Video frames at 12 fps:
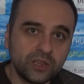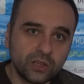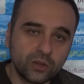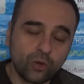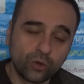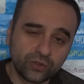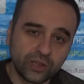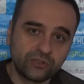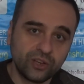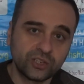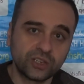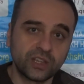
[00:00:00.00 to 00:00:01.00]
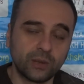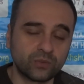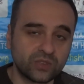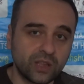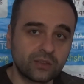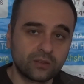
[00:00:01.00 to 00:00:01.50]
in concentration
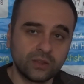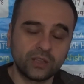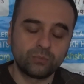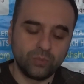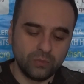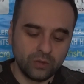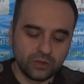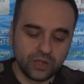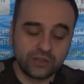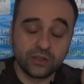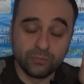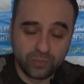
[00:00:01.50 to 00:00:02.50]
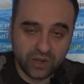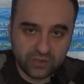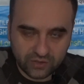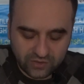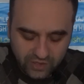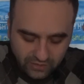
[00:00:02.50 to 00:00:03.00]
camps, not in
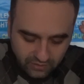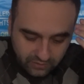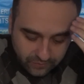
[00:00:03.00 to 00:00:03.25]
prisons yet.